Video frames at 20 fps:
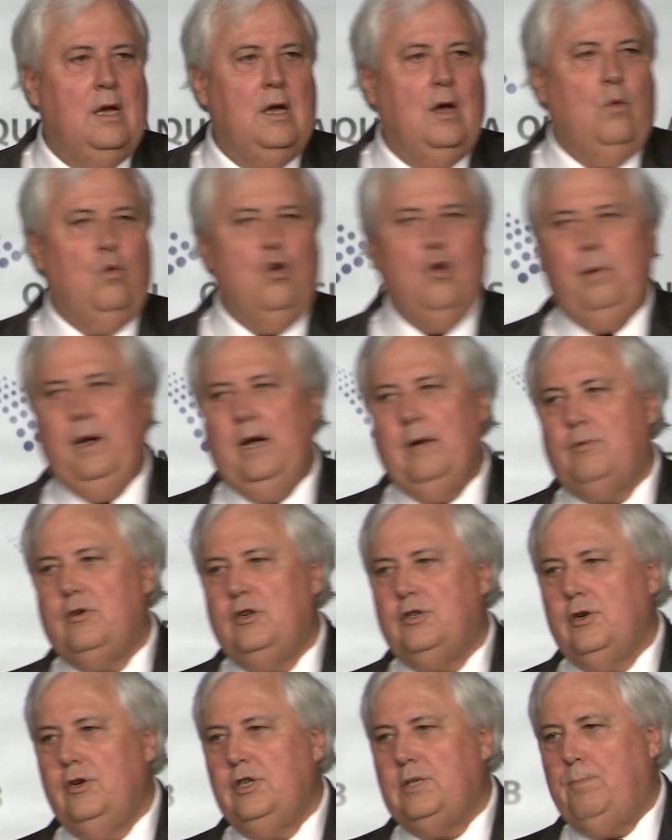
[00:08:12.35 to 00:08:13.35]
will be
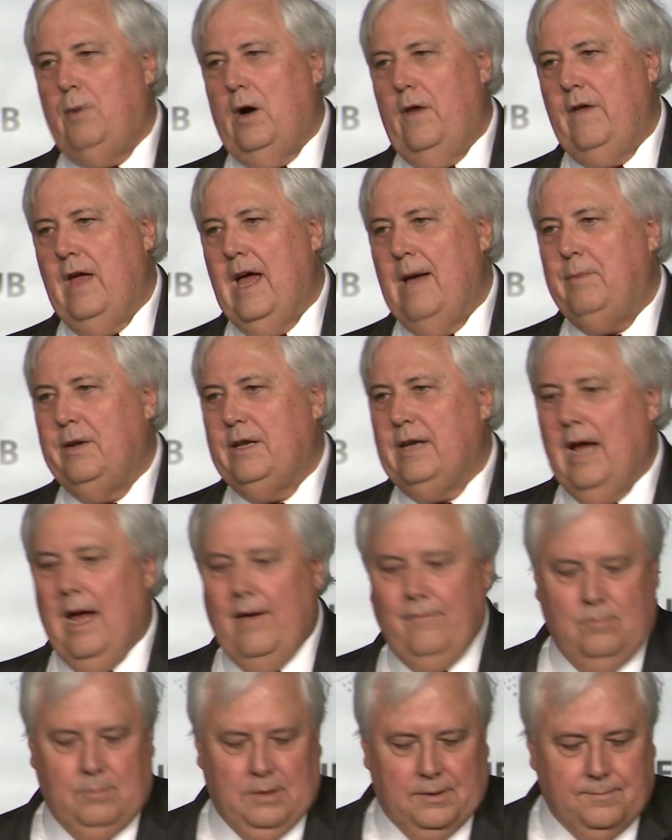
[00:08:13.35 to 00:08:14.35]
introduced by the Abbott
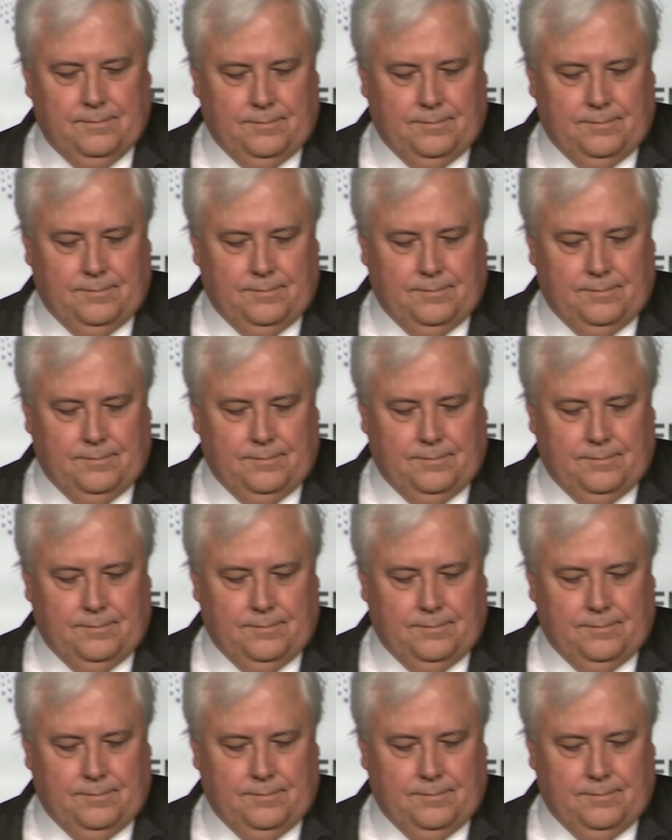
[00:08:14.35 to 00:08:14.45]
government.